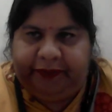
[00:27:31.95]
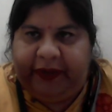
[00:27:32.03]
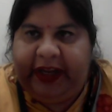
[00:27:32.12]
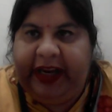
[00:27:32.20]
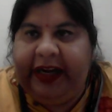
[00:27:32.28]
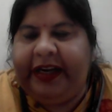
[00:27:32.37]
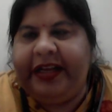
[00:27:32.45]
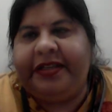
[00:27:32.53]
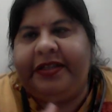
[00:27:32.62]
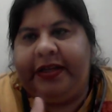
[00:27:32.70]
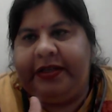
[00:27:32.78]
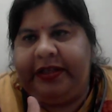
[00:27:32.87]
eating
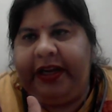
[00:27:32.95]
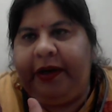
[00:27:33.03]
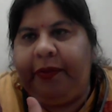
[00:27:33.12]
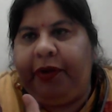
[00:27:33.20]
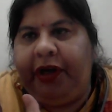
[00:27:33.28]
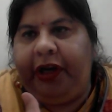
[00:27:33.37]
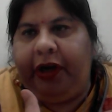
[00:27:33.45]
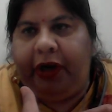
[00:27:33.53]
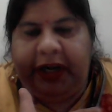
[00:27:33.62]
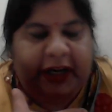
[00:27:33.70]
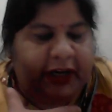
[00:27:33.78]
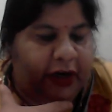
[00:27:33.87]

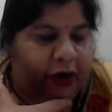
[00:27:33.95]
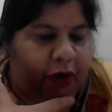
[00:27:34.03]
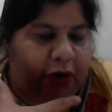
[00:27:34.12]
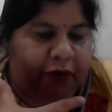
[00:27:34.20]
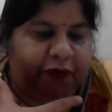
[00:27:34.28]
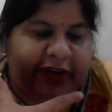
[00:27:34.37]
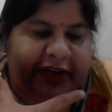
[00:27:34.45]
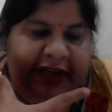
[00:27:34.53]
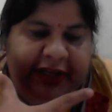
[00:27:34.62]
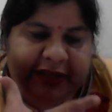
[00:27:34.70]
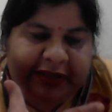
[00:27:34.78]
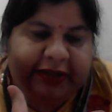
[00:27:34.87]
sustainably, eating a lot of
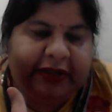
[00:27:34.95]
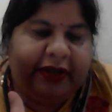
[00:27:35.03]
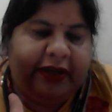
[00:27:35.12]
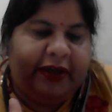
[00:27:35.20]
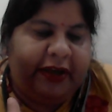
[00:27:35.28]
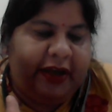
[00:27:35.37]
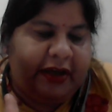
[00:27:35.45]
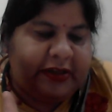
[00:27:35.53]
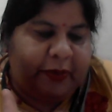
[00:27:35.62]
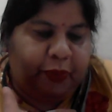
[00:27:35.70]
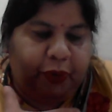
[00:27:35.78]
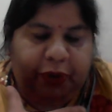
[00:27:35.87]
greens. Yeah,
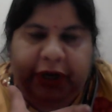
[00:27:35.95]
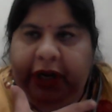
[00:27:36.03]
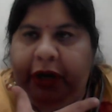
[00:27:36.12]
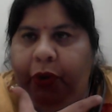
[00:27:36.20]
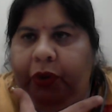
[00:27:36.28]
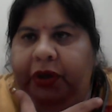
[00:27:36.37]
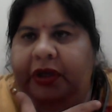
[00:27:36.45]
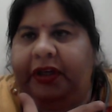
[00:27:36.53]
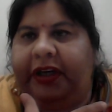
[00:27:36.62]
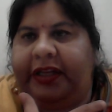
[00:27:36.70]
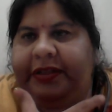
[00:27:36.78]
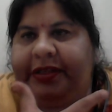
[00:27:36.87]
supporting
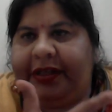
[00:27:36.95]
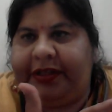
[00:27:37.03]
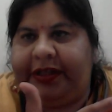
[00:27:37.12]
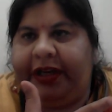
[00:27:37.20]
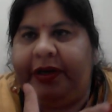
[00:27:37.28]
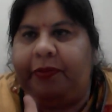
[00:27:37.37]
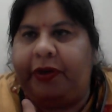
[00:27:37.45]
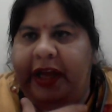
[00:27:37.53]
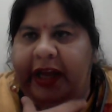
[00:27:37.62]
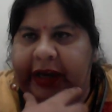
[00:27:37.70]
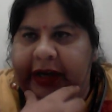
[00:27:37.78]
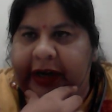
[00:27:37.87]
local and sustainable
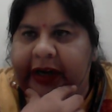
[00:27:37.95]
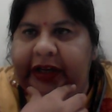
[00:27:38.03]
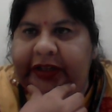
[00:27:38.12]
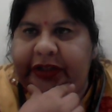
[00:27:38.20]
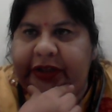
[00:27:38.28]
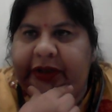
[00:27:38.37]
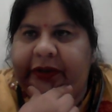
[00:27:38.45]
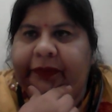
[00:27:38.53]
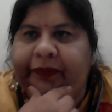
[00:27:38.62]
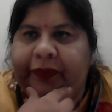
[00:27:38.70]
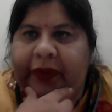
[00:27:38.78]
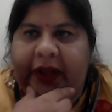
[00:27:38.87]
agriculture.
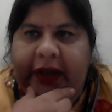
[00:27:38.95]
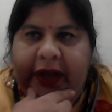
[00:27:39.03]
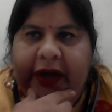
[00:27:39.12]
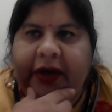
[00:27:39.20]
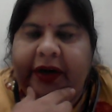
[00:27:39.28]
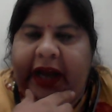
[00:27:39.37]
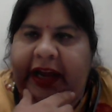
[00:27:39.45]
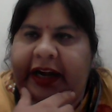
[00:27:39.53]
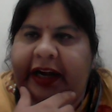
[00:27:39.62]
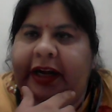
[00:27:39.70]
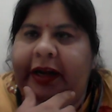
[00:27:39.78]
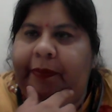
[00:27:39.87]
Yeah,
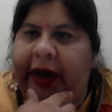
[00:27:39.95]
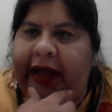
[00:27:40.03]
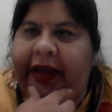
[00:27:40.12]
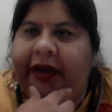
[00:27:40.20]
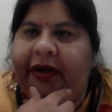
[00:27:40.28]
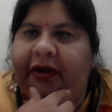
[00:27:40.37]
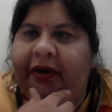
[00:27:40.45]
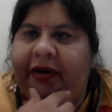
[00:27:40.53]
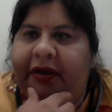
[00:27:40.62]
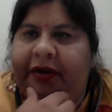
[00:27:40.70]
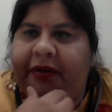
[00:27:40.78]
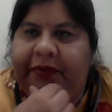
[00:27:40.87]
directly buying,
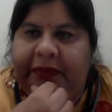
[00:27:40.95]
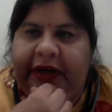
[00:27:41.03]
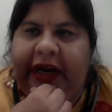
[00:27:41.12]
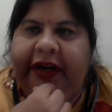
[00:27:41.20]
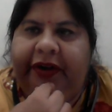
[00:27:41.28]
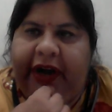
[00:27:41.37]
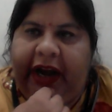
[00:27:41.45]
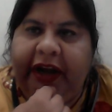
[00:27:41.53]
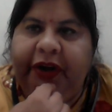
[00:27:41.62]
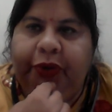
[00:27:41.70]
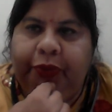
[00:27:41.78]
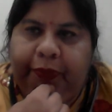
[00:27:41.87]
like
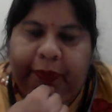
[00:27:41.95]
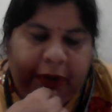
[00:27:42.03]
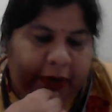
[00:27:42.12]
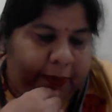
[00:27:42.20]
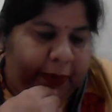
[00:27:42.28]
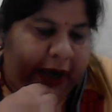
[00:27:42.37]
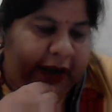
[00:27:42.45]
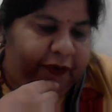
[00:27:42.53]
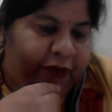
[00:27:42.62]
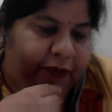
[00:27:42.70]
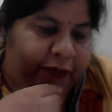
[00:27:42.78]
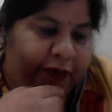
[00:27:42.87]
trying to buy
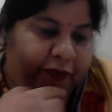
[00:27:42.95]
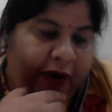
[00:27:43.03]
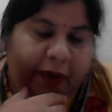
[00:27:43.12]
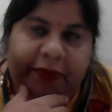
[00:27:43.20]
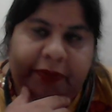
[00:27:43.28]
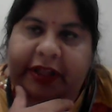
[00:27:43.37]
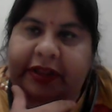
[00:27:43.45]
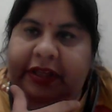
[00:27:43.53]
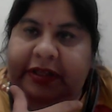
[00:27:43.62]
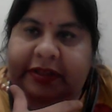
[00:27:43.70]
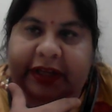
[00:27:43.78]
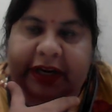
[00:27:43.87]
from the farm. Then
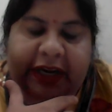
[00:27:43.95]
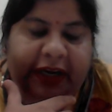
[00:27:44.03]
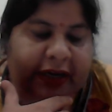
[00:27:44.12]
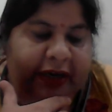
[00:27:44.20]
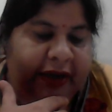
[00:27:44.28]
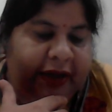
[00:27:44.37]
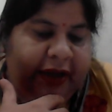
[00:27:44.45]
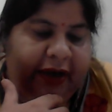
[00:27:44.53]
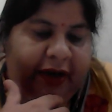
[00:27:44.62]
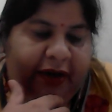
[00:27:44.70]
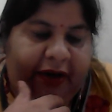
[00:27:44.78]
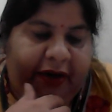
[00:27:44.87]
this green
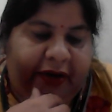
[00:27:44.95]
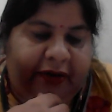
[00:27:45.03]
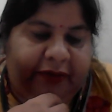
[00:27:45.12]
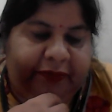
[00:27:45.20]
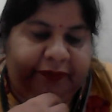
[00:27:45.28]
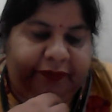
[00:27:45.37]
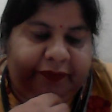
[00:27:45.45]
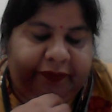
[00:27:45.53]
um,